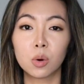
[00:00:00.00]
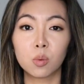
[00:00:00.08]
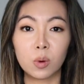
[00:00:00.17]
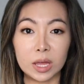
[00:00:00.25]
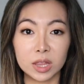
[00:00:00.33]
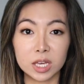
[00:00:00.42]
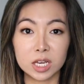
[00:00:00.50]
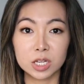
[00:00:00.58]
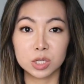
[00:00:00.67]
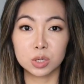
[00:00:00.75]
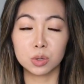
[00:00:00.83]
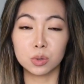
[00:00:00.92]
whether
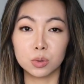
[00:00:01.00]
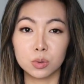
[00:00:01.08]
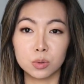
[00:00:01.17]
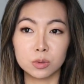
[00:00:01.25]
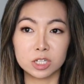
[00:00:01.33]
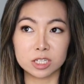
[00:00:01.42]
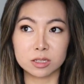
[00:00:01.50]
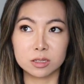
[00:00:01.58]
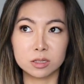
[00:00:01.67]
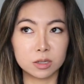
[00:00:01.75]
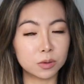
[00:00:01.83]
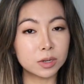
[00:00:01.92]
to
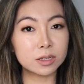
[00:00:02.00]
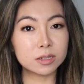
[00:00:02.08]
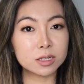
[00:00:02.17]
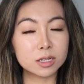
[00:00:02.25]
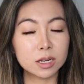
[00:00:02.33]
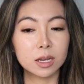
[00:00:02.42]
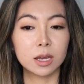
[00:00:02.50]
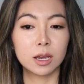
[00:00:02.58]
just do it,